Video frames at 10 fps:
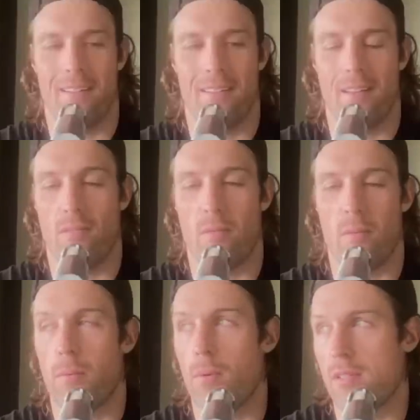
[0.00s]
That, I
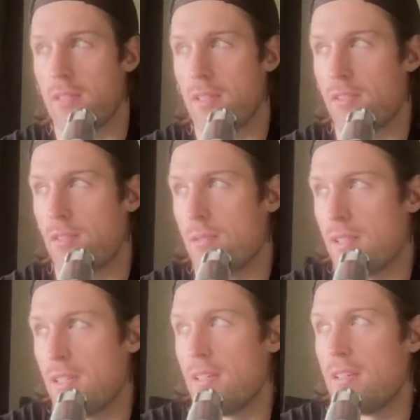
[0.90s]
remember watching. And that then the,
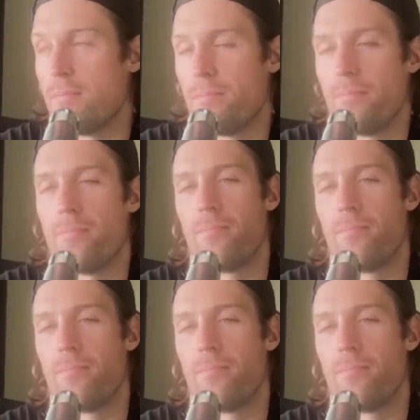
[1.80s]
there was a sensible